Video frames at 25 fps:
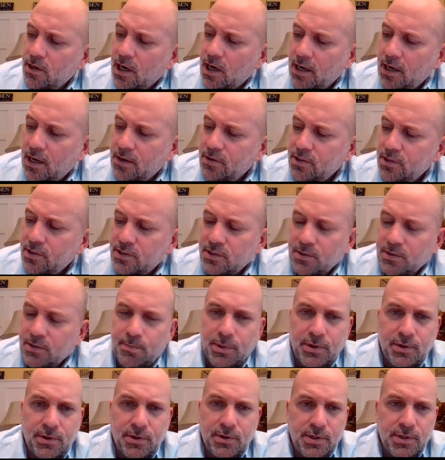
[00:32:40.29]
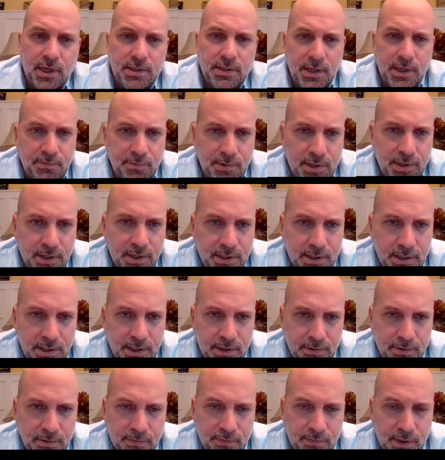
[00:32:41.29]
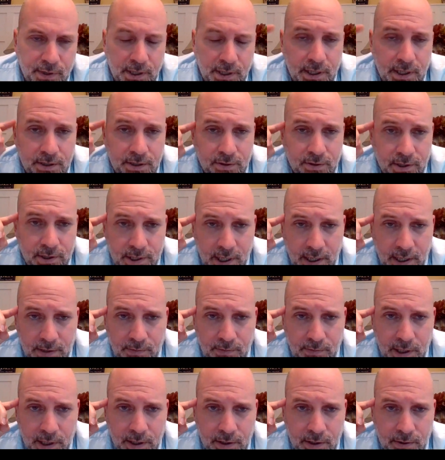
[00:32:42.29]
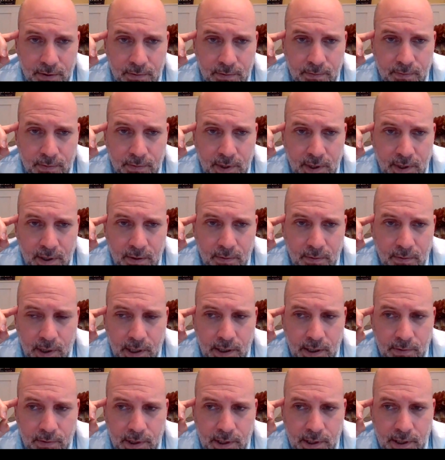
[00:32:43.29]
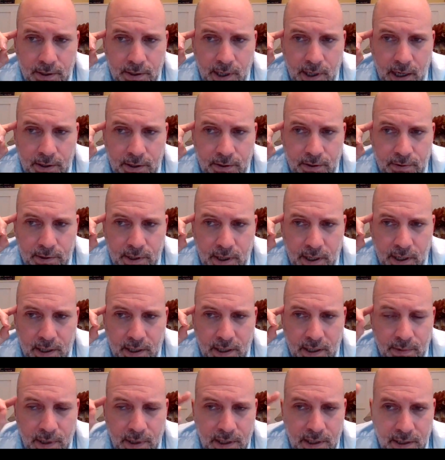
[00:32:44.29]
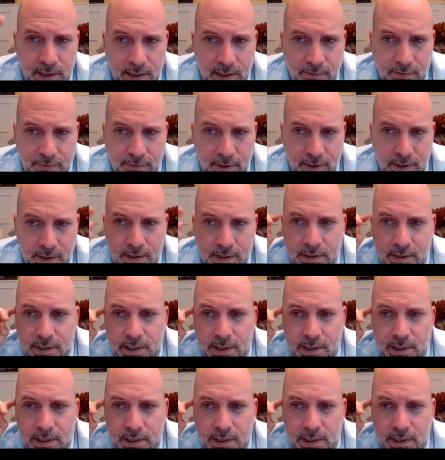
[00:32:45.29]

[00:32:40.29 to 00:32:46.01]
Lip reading: How does we look, it was very interesting how you were talking about the different